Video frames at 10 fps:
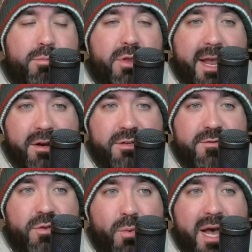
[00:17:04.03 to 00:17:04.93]
players
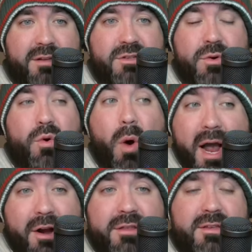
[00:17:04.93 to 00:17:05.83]
for the Wild to
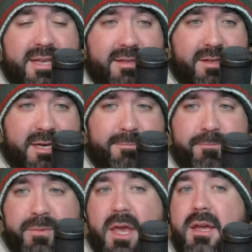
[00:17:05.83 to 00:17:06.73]
acquire at the deadline.
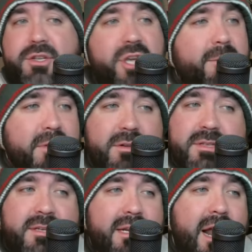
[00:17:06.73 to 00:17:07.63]
Jake
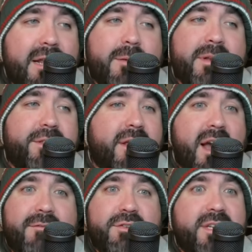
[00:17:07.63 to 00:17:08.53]
Middleton did not come into the
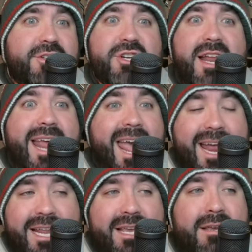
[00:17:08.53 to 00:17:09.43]
conversation at
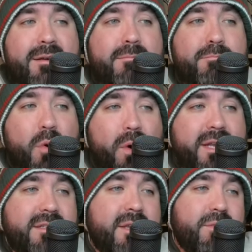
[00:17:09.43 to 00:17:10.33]
any
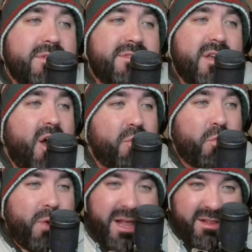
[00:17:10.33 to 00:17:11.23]
point. He was a
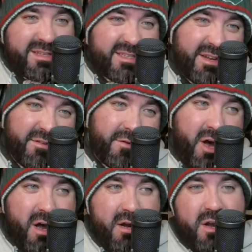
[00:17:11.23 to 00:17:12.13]
relative
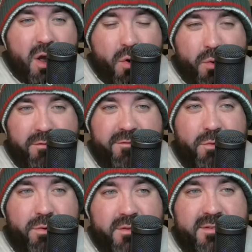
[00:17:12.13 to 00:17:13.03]
unknown
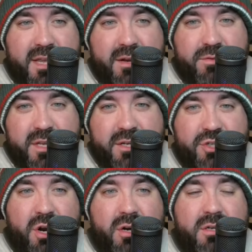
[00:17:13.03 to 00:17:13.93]
for the San Jose
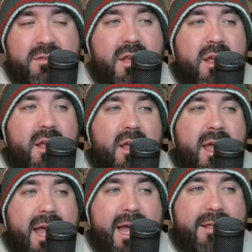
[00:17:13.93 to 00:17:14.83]
Sharks
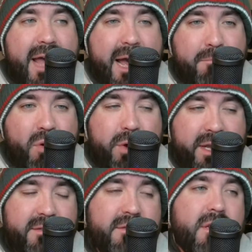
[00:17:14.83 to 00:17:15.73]
at that
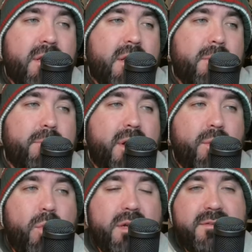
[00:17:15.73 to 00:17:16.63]
point, but
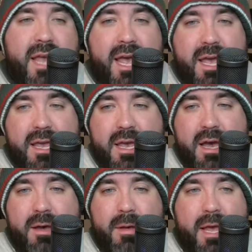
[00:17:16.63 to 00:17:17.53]
was
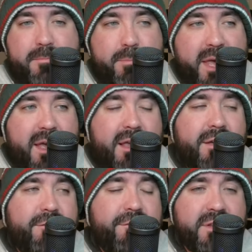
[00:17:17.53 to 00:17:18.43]
a
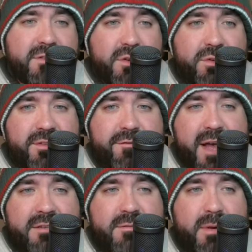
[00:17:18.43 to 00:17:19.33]
big physical
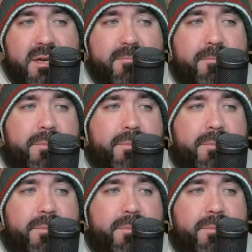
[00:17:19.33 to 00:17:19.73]
defenseman